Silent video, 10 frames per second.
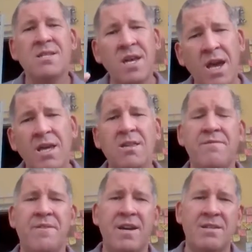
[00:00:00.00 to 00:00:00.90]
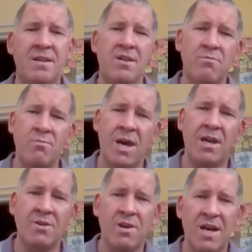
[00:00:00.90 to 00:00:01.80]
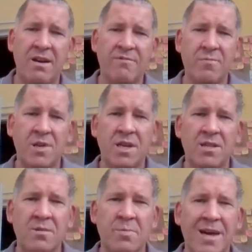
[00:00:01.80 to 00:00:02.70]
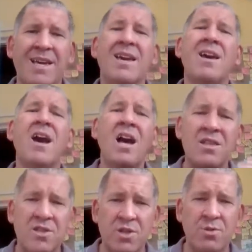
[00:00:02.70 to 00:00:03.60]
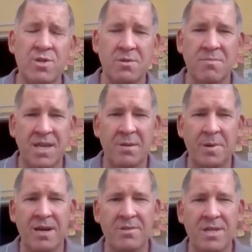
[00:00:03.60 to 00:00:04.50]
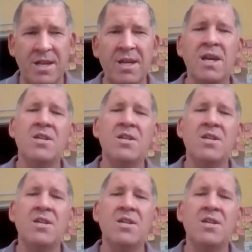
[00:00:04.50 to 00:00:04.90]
Take the fact that you may not have money in the bank and do something about it.